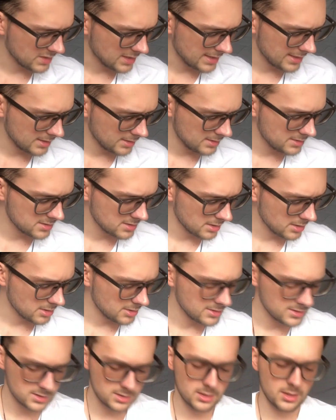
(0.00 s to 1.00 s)
Island,
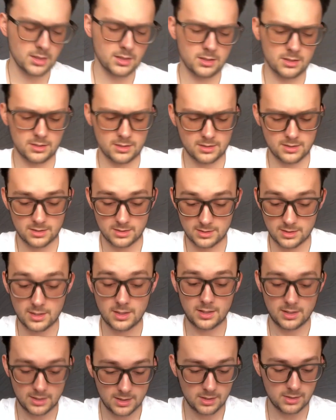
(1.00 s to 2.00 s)
Tolarian Scholar.
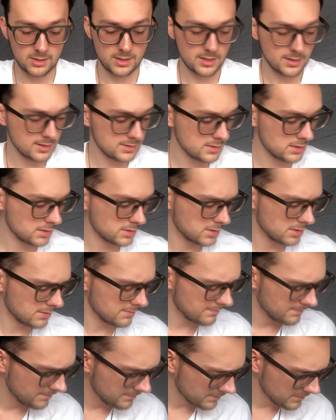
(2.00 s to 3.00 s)
Hell yeah, that sounds good.
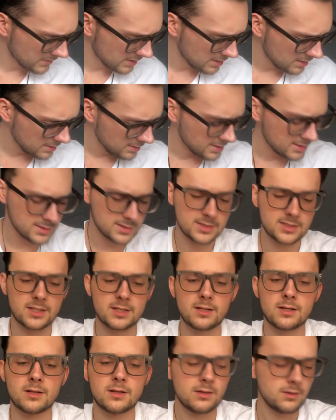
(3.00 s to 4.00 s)
Let's
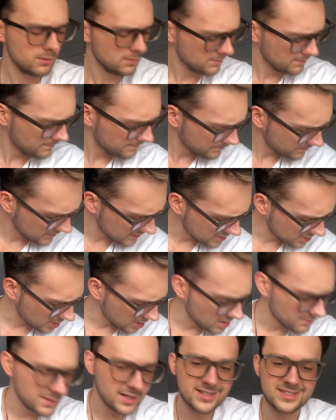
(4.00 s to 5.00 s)
see. Let's
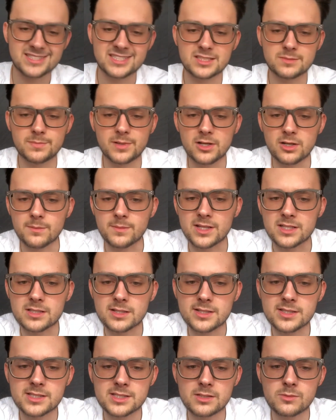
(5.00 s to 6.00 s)
talk about
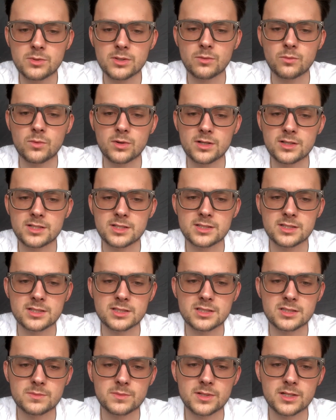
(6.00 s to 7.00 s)
experiments. Let's see what one of these
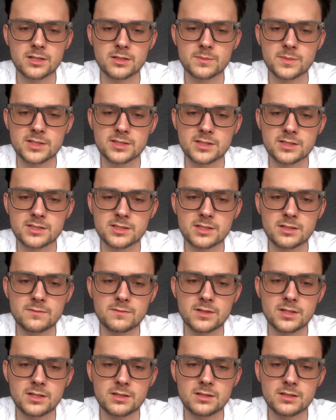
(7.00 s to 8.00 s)
experiments, let's see
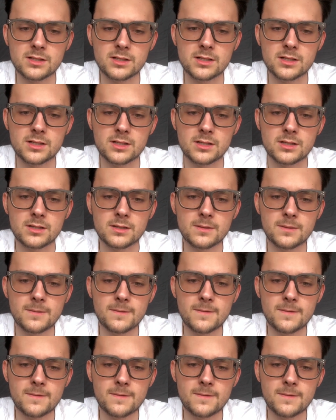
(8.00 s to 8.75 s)
if anything